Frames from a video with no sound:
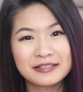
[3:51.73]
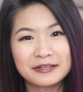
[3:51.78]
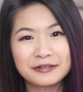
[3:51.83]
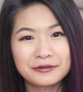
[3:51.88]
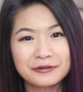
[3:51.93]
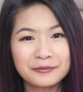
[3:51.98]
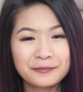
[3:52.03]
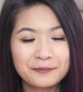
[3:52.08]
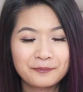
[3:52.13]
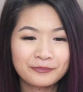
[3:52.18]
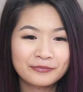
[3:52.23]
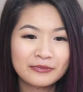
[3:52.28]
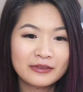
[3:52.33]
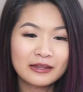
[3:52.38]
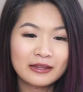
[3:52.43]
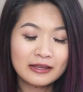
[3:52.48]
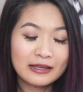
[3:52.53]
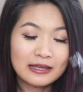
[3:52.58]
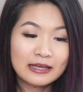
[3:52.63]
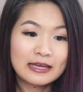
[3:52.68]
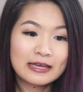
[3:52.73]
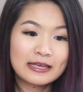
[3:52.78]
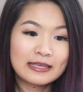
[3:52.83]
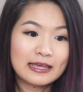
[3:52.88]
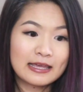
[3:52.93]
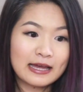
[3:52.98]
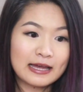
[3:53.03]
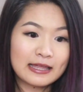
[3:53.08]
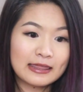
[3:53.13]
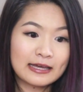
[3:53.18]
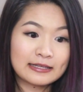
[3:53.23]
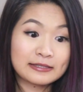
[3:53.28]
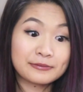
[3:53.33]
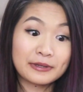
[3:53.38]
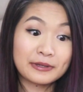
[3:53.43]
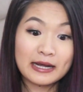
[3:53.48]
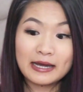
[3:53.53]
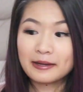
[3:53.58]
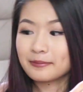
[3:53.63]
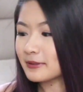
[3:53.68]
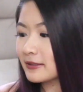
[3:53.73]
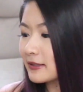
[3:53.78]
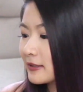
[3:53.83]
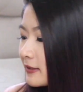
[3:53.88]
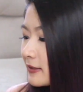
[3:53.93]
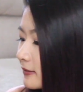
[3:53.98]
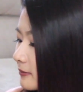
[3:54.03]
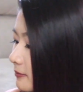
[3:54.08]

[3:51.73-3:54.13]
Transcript: so. Yeah, that's what happened.